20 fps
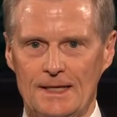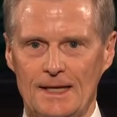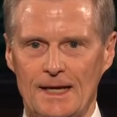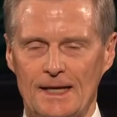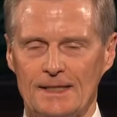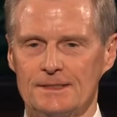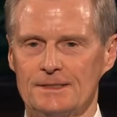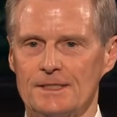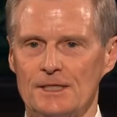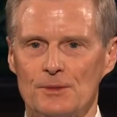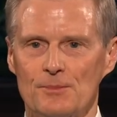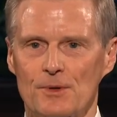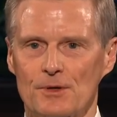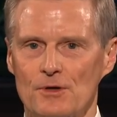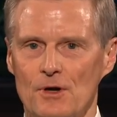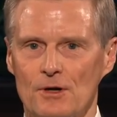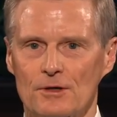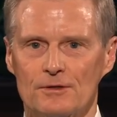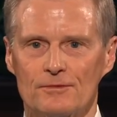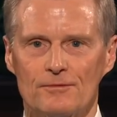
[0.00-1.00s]
and deepen
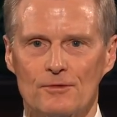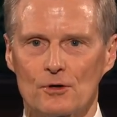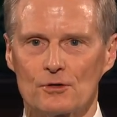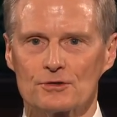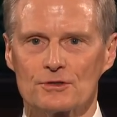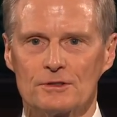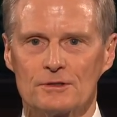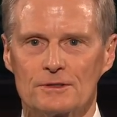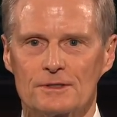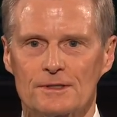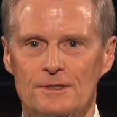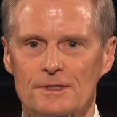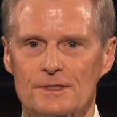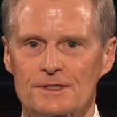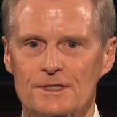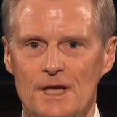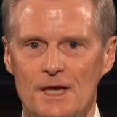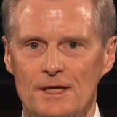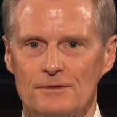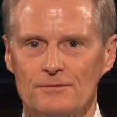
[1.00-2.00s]
our devotion to the
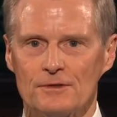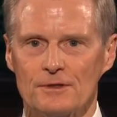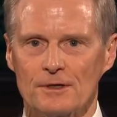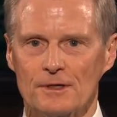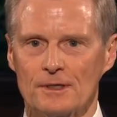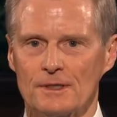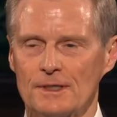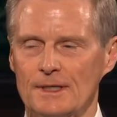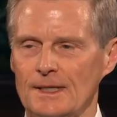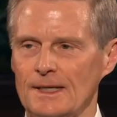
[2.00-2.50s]
Savior,